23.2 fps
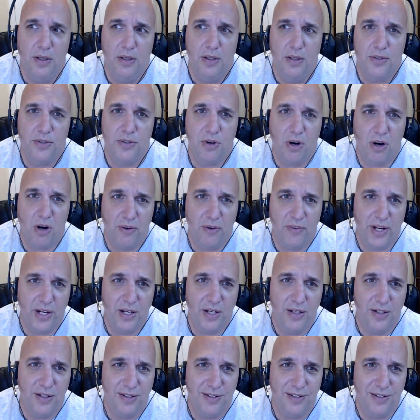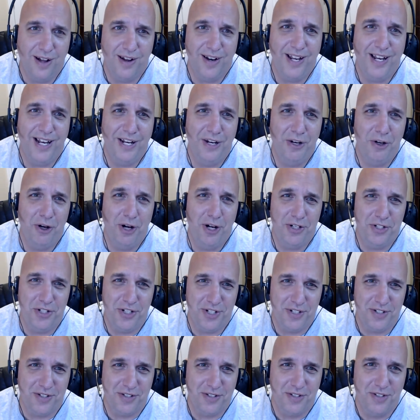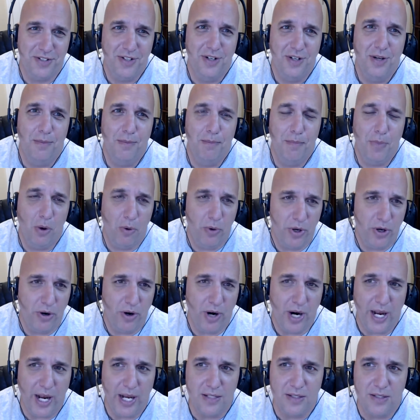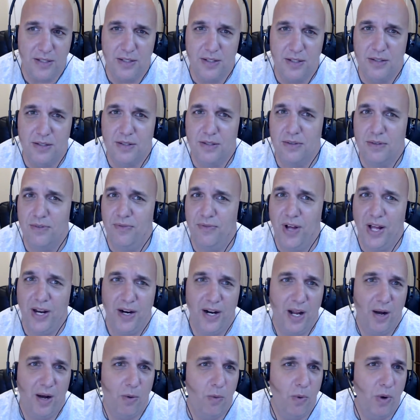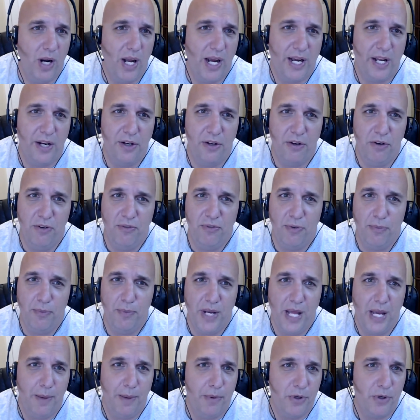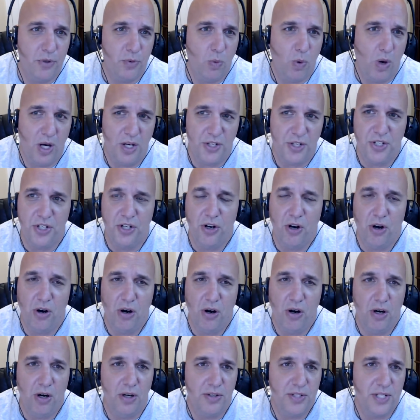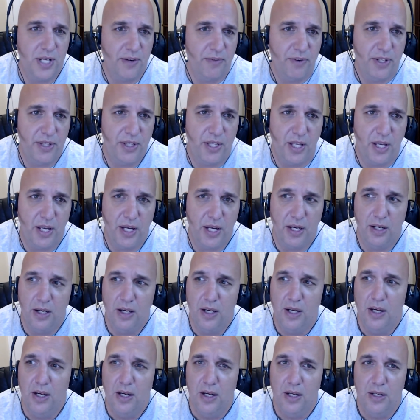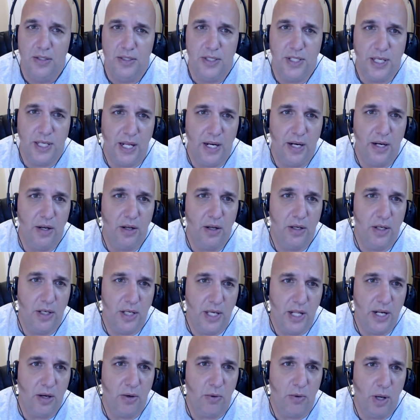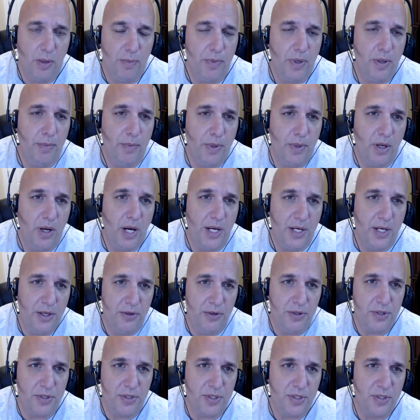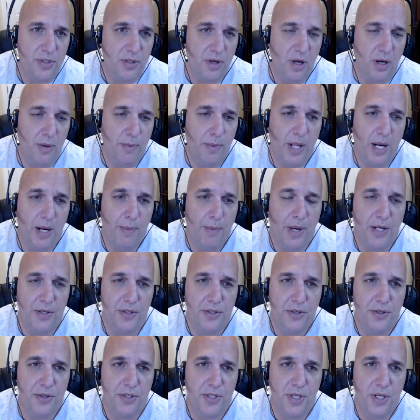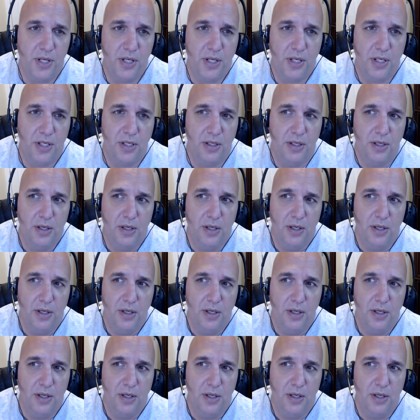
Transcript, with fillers: starving, right. not eating lunches, mowing grasses, finding out what I could do from neighbors, washing cars, everything to get get equipment. But like you just talked about about your son,